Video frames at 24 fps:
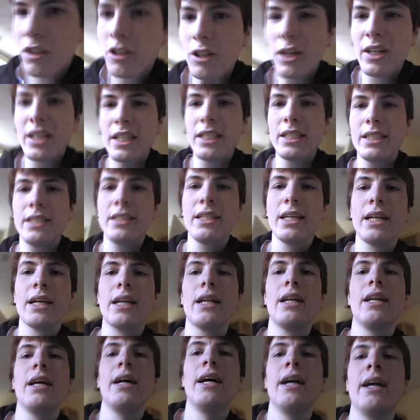credit
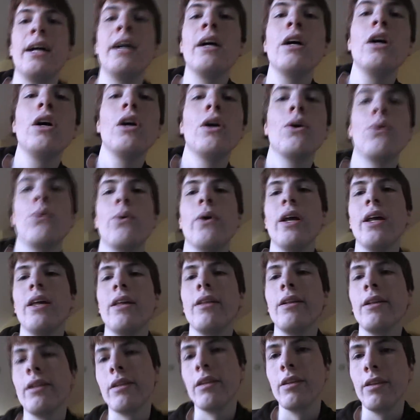Sinclair
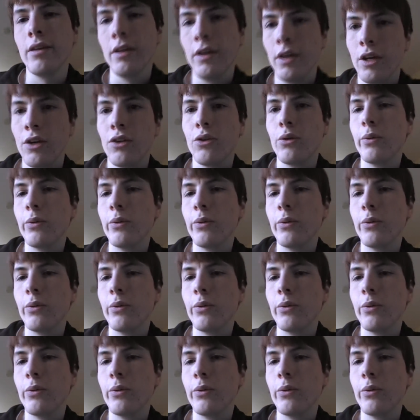with